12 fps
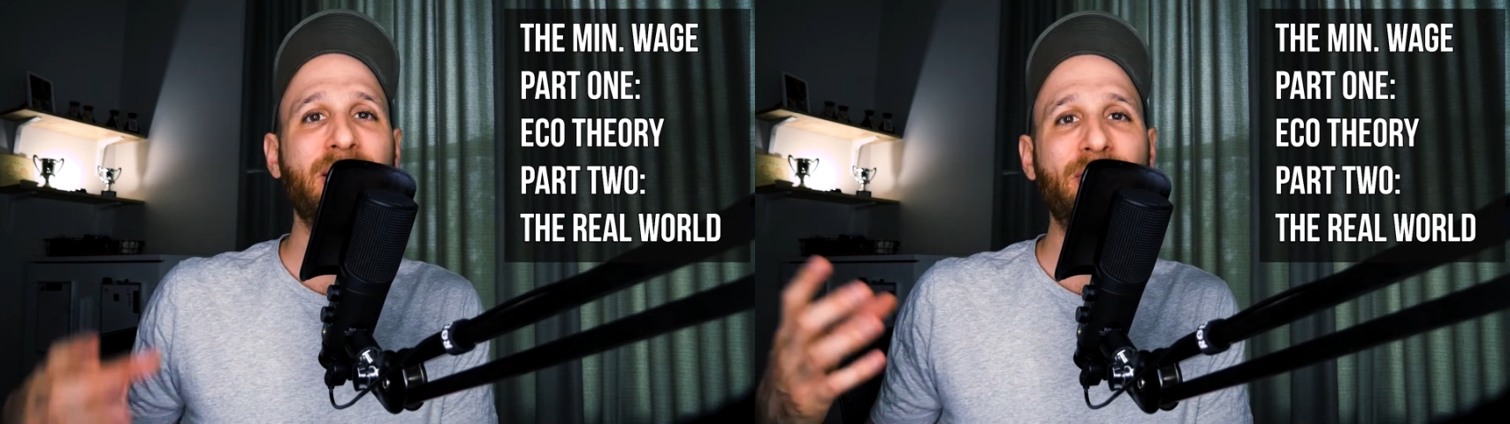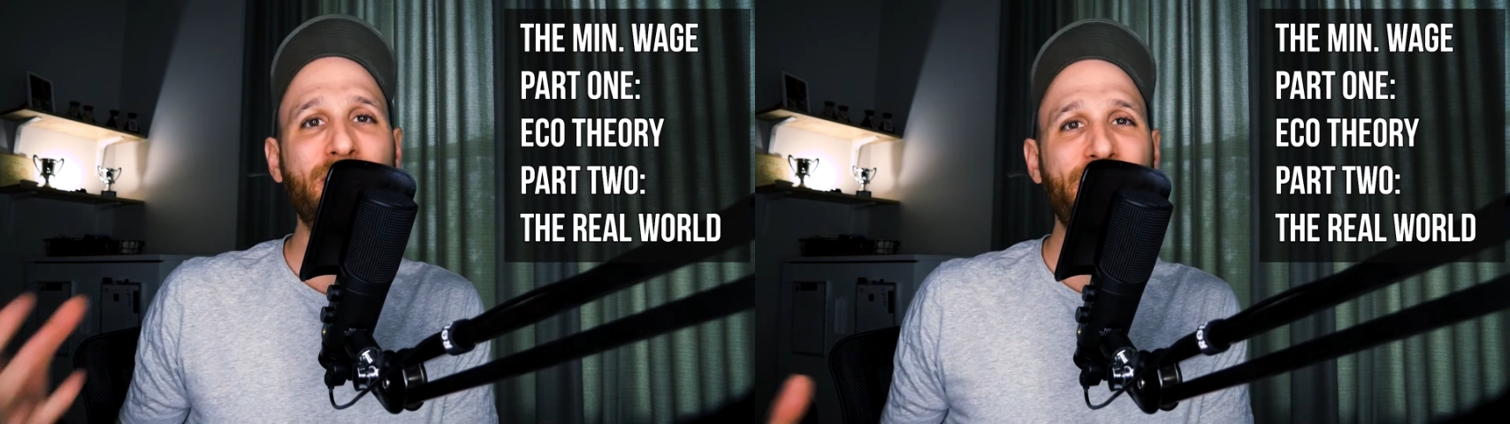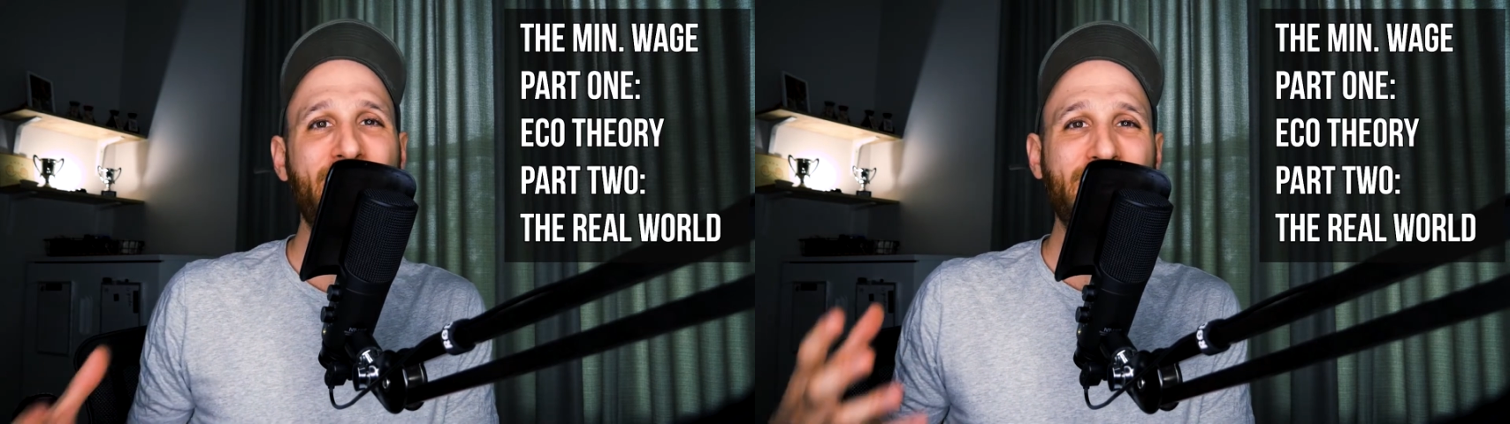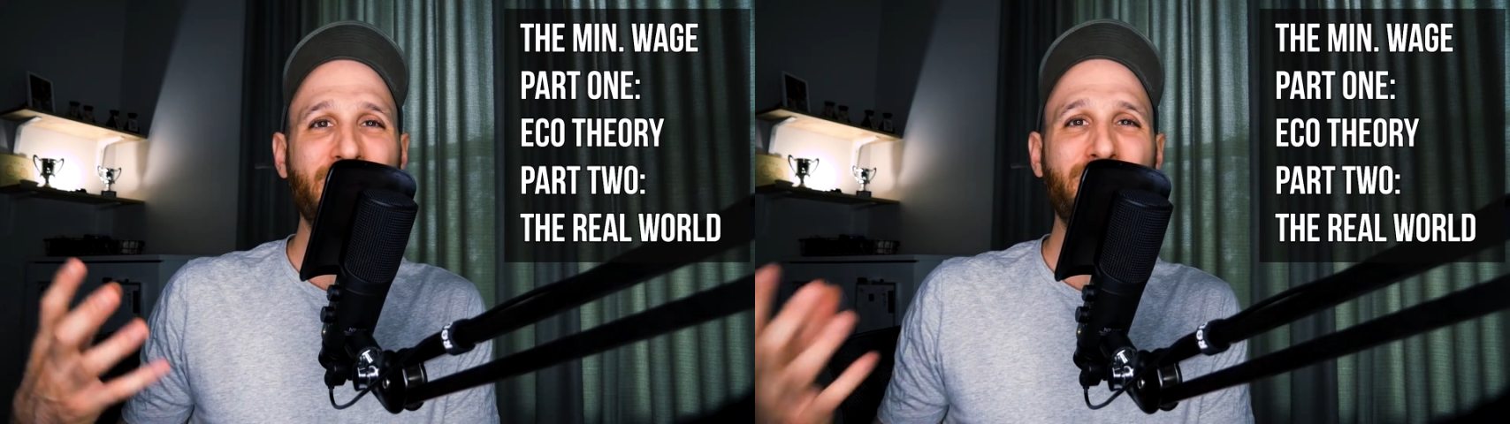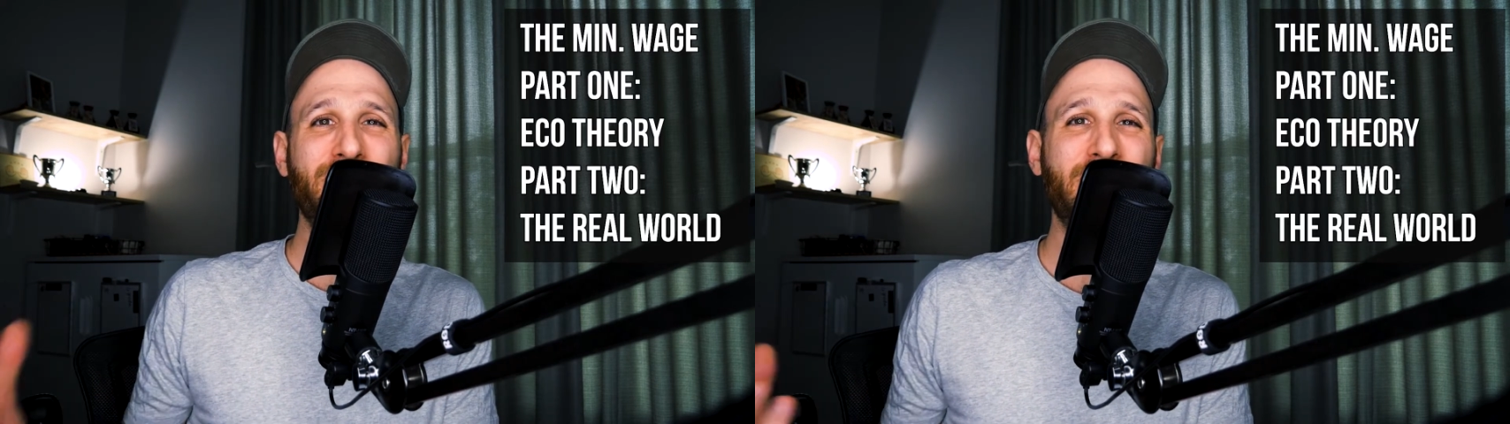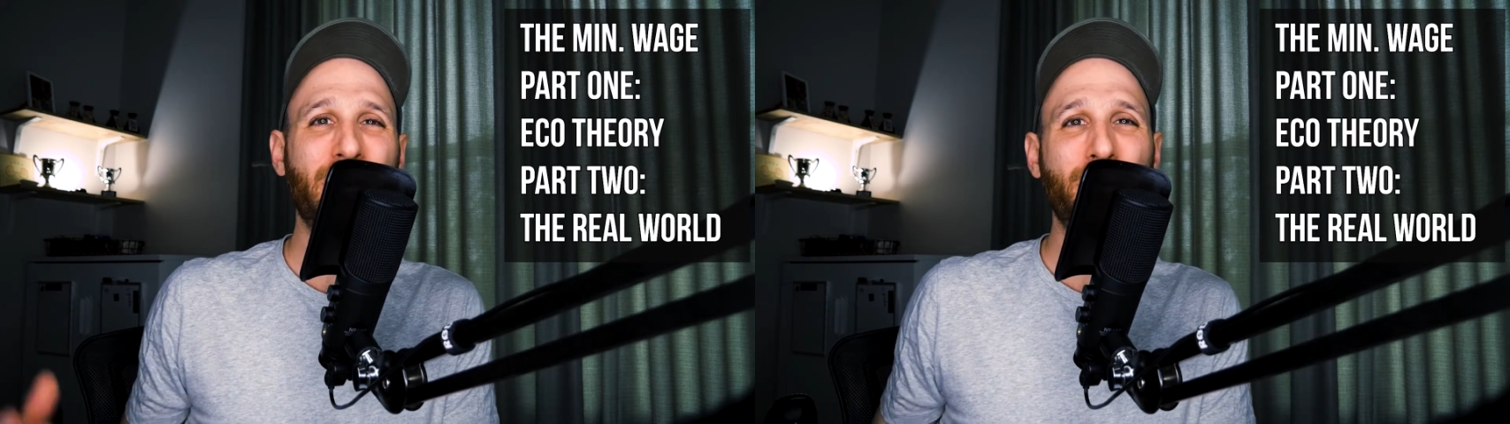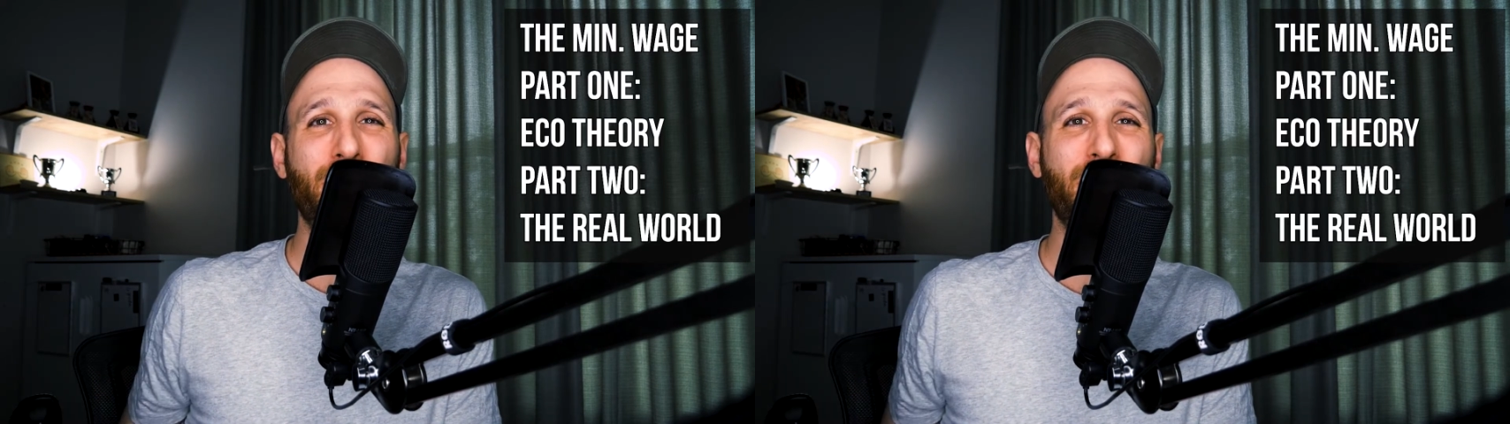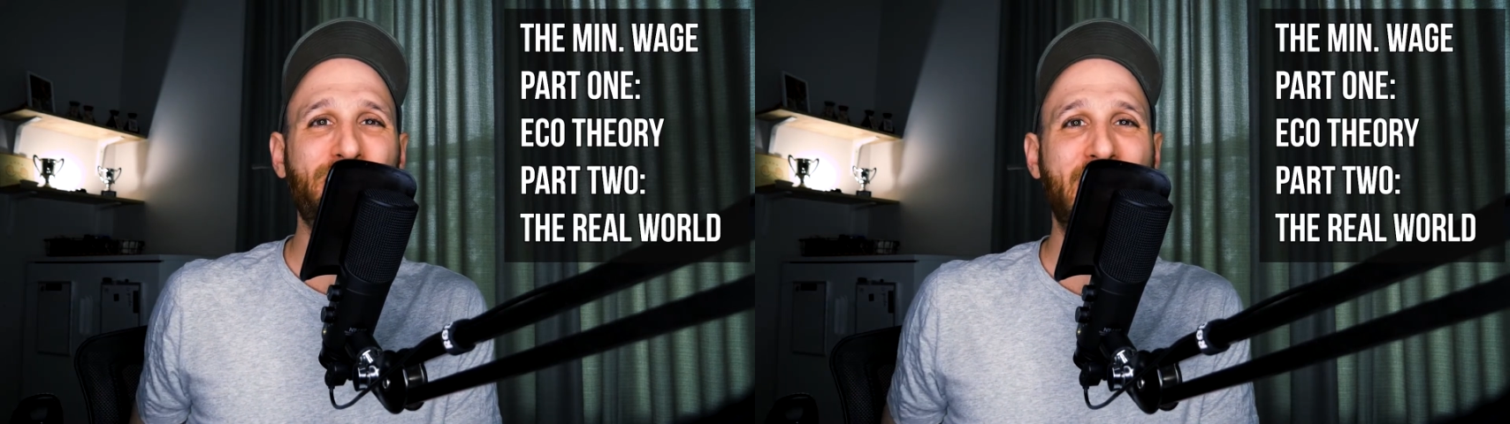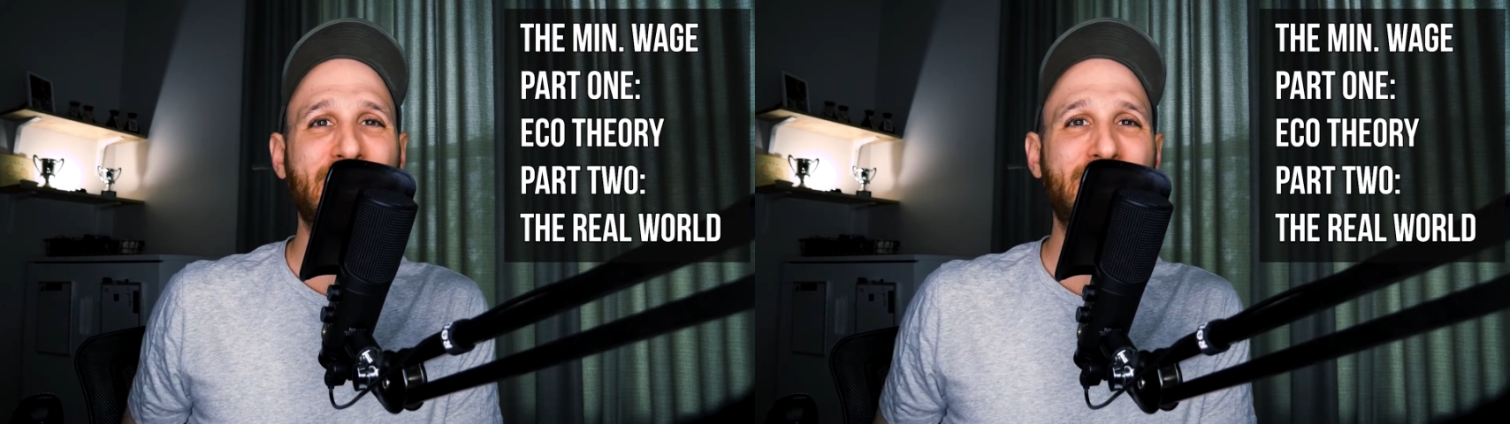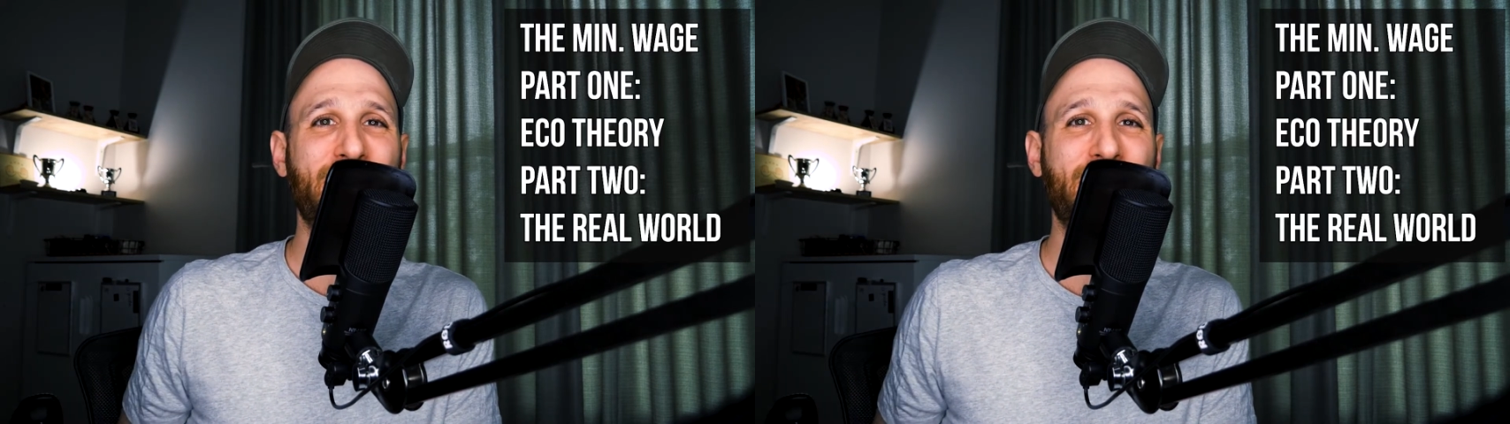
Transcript: In the second video, we'll take